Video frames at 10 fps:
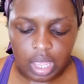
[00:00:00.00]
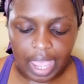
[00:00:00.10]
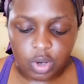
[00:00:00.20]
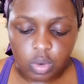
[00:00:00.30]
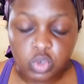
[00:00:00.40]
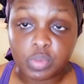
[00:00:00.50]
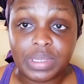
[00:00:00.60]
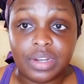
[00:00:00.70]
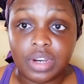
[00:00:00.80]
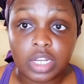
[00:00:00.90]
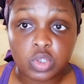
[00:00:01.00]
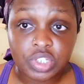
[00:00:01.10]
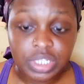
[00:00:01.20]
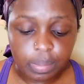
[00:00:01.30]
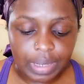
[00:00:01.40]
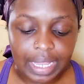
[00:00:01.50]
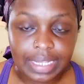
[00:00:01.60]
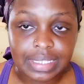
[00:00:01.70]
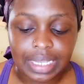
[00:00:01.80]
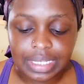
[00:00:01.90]
I don't want to be in a relationship. Like I
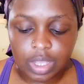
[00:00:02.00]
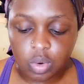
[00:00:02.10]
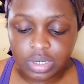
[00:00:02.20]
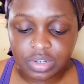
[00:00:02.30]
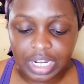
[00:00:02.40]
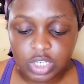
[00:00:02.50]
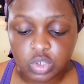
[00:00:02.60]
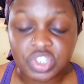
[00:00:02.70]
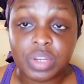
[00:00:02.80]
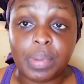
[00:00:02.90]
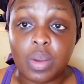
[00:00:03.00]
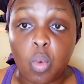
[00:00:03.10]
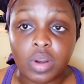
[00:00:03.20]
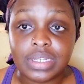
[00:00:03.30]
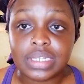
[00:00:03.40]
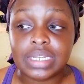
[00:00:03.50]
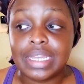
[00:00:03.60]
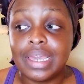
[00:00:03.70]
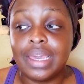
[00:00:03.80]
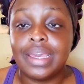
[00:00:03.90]
said, the only relationship I want
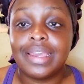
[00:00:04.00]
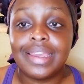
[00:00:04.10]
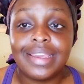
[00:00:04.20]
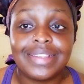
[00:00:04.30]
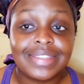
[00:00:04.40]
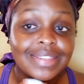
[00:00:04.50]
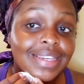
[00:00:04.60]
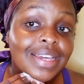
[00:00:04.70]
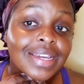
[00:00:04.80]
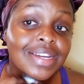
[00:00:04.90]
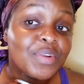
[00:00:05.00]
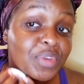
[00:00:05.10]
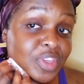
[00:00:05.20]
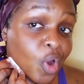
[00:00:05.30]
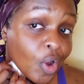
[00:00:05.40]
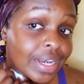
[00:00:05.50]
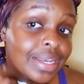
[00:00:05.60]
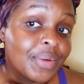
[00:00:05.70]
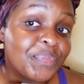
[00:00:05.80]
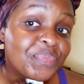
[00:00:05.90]
is with
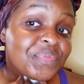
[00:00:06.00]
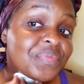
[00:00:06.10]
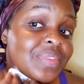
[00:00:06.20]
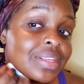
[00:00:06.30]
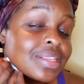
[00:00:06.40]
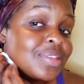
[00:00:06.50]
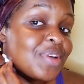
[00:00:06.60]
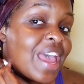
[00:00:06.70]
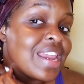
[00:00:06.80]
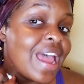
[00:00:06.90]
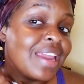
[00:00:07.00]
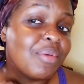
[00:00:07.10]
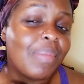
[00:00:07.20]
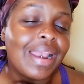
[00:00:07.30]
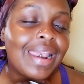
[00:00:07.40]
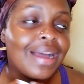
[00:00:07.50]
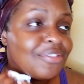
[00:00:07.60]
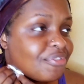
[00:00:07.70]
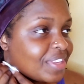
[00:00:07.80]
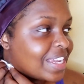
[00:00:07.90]
God. So I remember
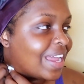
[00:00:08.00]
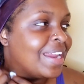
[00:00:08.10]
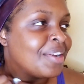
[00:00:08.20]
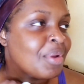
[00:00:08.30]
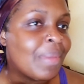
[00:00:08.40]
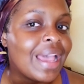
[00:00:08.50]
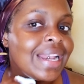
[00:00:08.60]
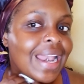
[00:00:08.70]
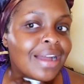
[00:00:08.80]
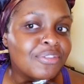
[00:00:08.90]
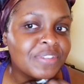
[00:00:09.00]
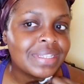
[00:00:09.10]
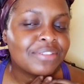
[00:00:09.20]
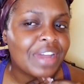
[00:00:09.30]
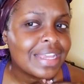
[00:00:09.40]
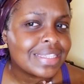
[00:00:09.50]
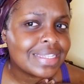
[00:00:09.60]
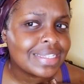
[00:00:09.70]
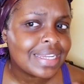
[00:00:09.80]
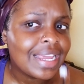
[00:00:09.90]
laughing. I remember I laughed
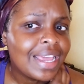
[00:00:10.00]
first.